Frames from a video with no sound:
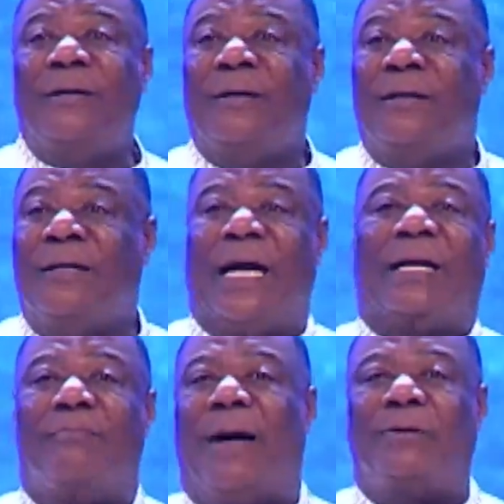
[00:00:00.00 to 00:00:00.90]
that the
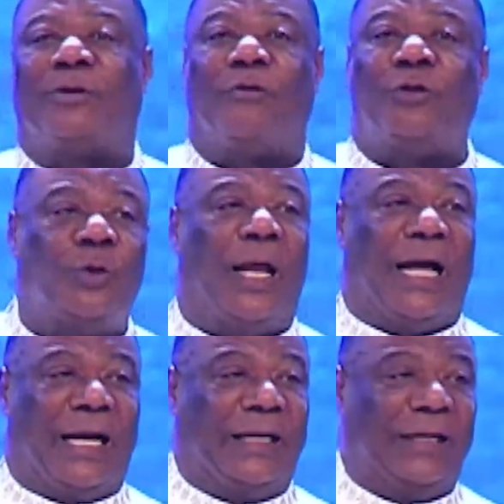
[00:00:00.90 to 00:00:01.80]
month of July
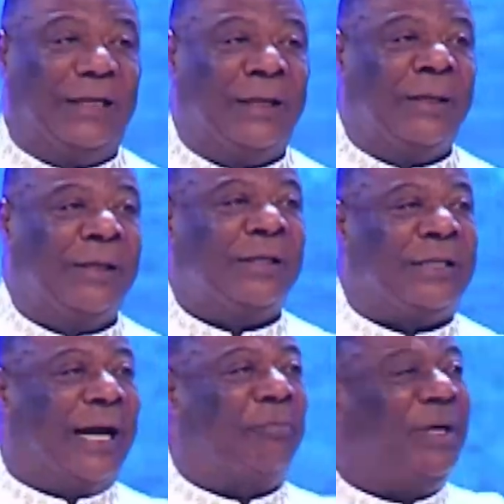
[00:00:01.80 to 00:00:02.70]
shall
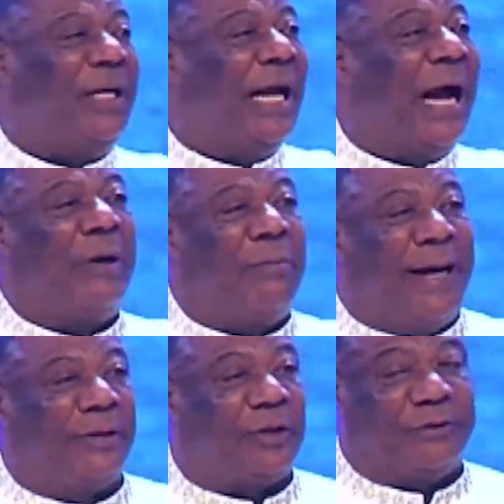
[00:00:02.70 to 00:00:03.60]
be our
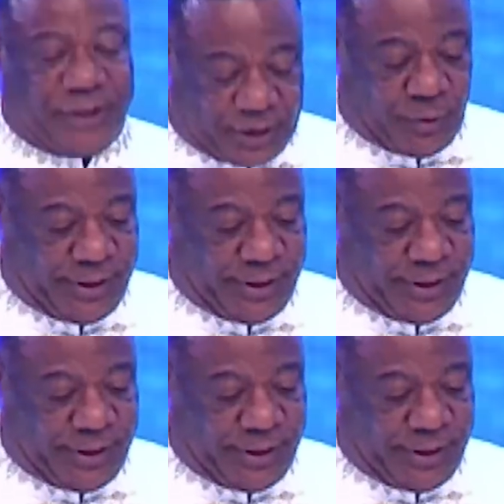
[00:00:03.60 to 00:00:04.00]
mount of victory.